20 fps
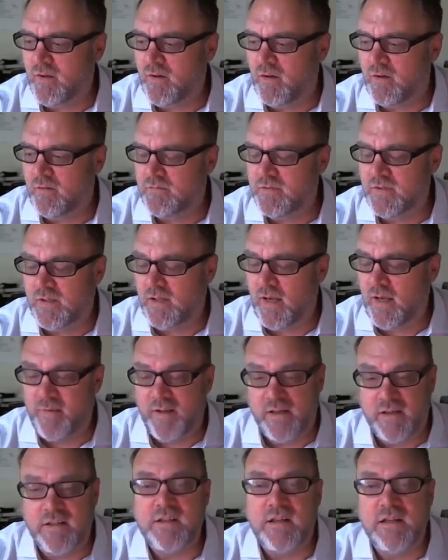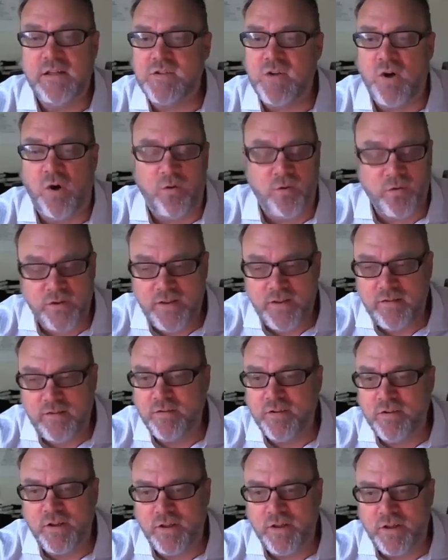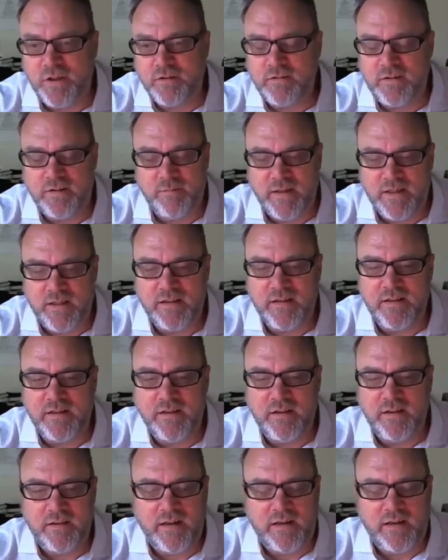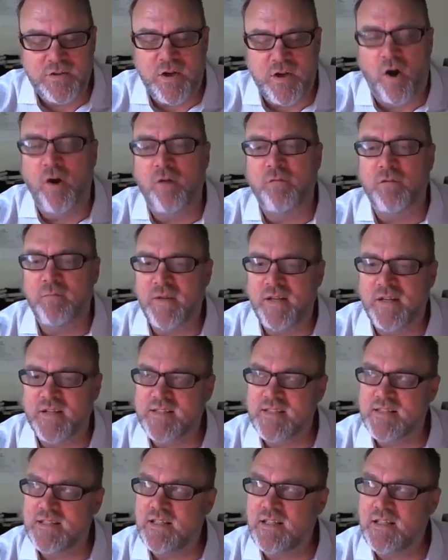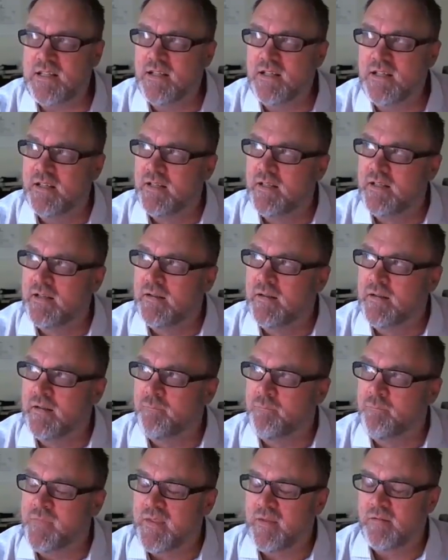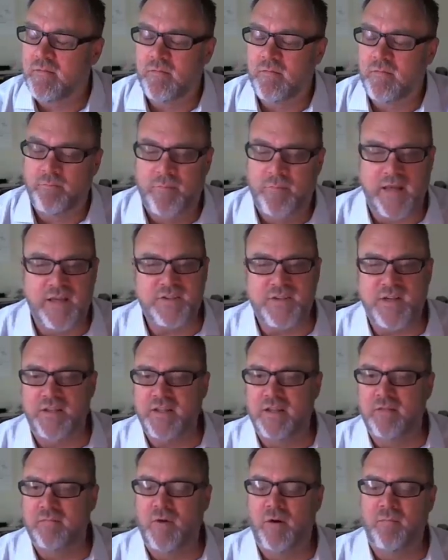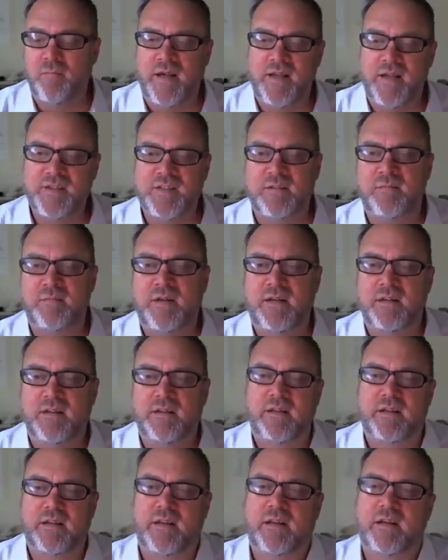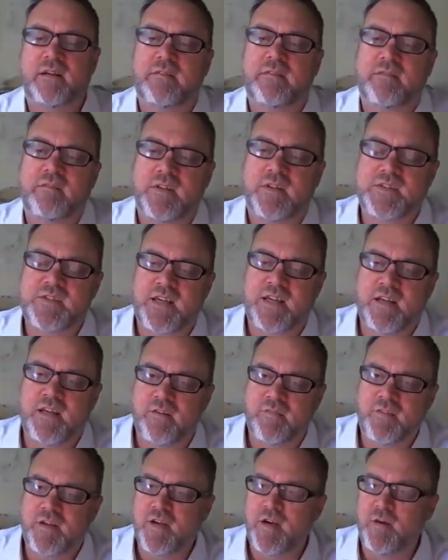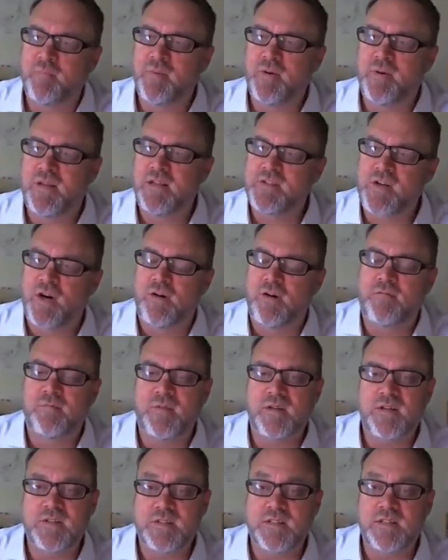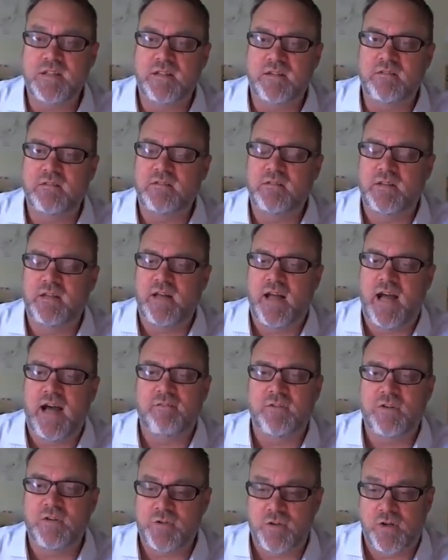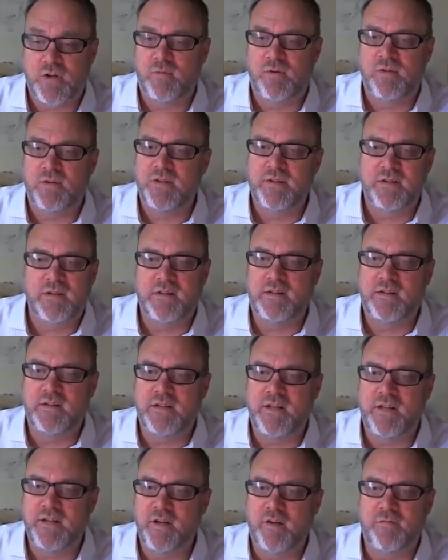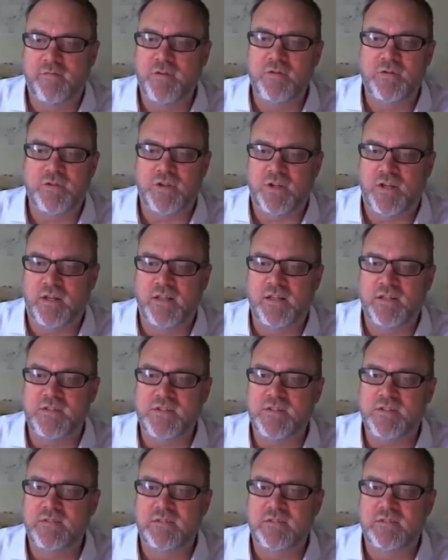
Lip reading: It's only even going to. It's hard for me to see. Based on the momentum and the scale of the company, it's hard for me to see it having trouble in the near future, at least.